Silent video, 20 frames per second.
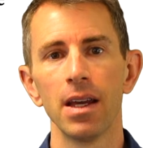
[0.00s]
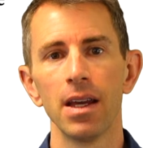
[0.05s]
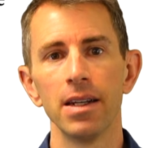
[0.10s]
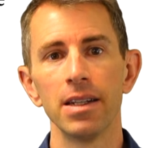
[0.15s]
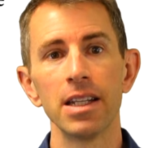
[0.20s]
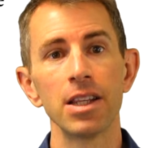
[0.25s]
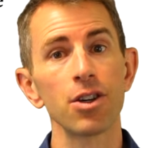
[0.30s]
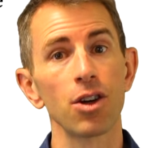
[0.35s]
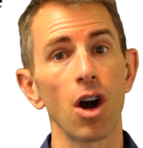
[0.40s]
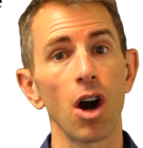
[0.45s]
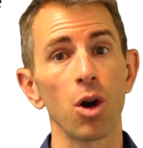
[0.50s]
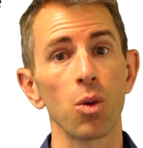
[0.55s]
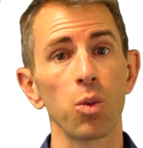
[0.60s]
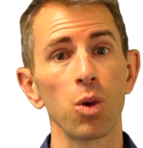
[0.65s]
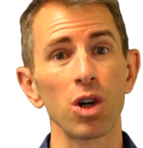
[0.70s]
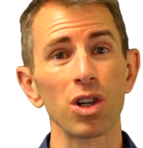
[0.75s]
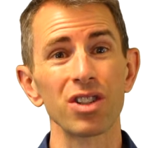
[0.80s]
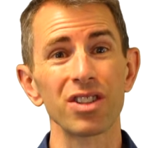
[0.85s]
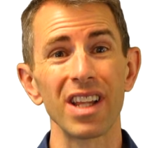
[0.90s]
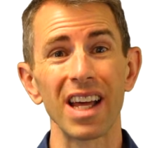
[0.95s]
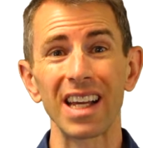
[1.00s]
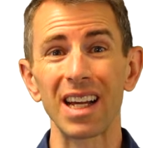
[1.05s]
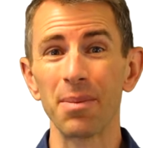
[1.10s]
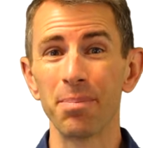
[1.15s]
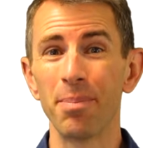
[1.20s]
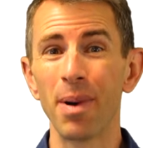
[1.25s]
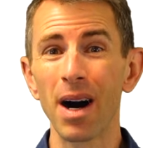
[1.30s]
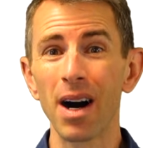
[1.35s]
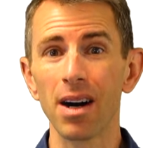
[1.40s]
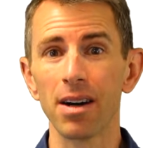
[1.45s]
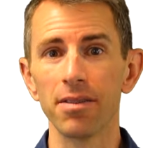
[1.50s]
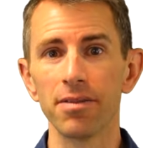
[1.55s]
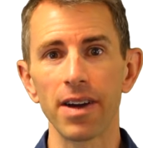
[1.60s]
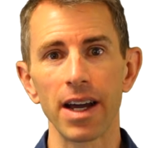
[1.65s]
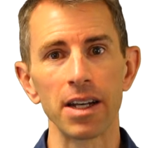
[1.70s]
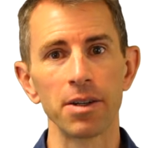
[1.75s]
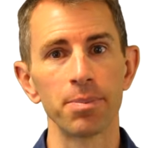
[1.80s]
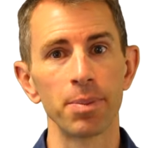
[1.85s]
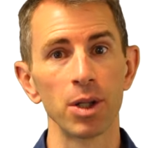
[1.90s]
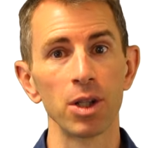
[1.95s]
Neither are words like above
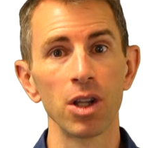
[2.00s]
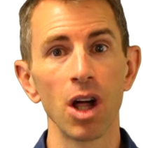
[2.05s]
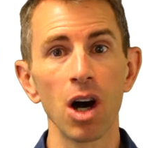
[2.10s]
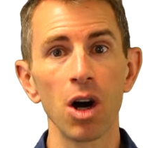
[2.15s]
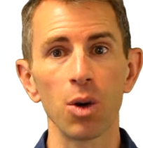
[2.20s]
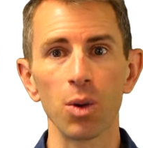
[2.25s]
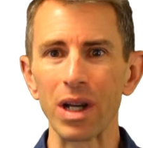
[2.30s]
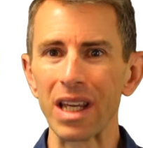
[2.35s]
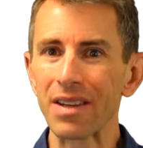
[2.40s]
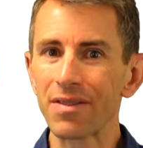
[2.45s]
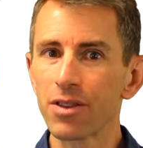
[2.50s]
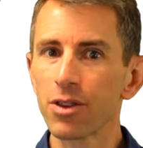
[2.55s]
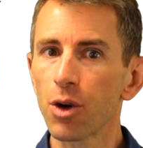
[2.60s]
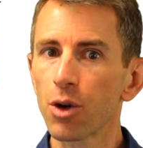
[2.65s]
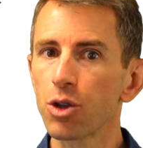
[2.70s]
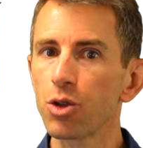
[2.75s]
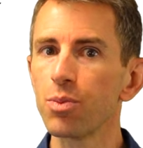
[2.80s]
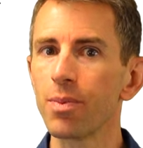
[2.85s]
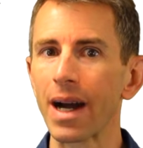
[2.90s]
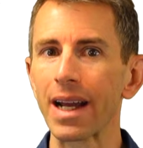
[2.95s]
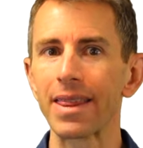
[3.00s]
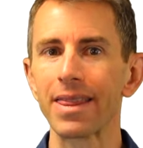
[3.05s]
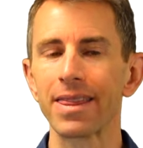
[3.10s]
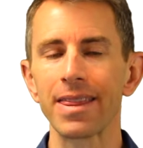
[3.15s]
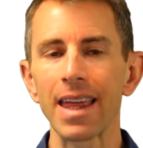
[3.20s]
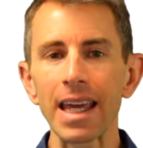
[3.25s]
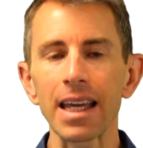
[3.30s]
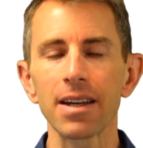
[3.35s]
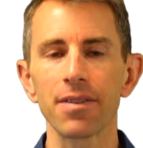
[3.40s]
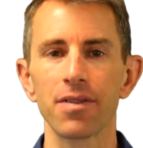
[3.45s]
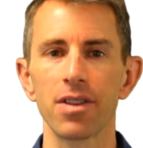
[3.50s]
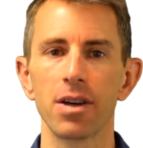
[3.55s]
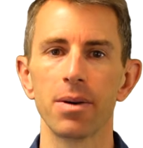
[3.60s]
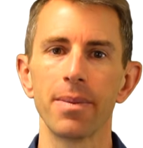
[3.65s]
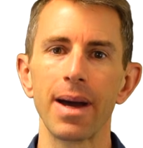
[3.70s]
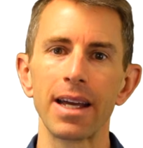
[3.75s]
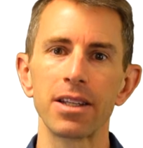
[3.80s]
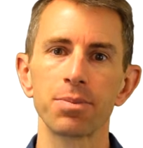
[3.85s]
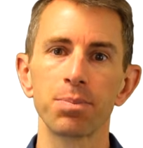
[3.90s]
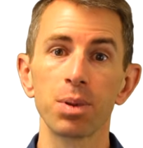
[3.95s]
and below, even though you might think of them
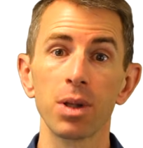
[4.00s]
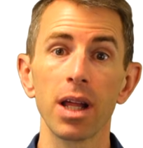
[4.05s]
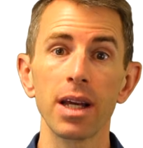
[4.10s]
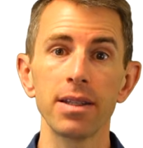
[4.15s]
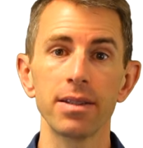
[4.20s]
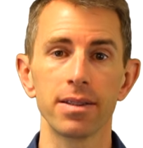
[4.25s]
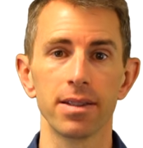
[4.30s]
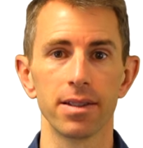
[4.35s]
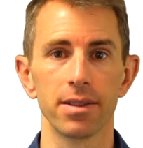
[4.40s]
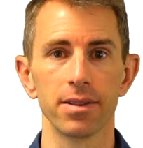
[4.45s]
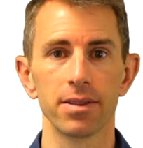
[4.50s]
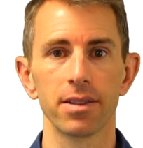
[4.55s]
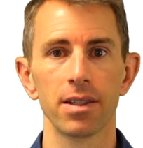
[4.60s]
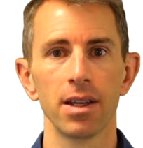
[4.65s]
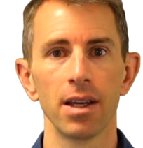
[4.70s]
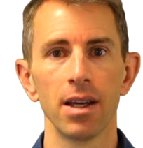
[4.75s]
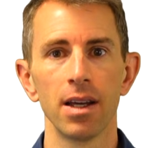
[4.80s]
as places.